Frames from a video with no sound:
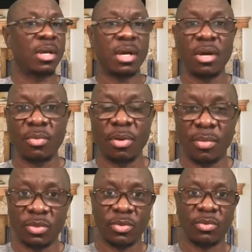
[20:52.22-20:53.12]
I'll be
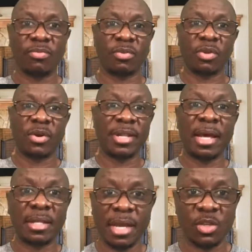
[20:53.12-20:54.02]
able to figure it
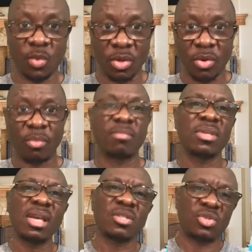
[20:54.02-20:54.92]
out as we go.
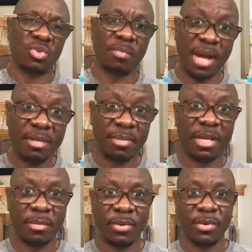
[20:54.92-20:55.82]
Yes, you might be
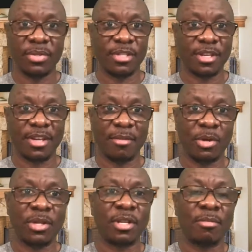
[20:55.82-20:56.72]
able,
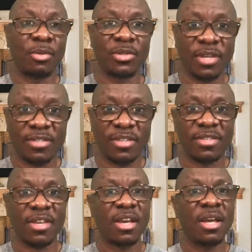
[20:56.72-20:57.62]
but in most
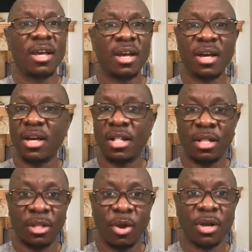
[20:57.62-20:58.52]
cases,
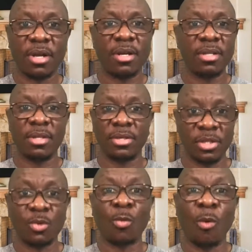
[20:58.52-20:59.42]
luck
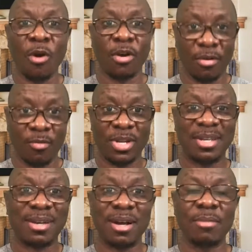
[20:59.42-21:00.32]
doesn't work when
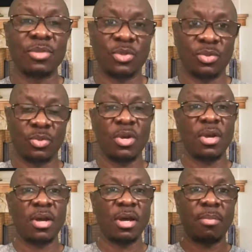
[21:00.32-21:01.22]
it comes to
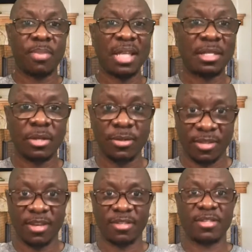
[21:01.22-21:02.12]
practical
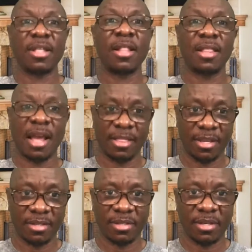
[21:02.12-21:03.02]
things like
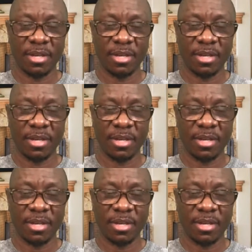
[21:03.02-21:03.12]
this.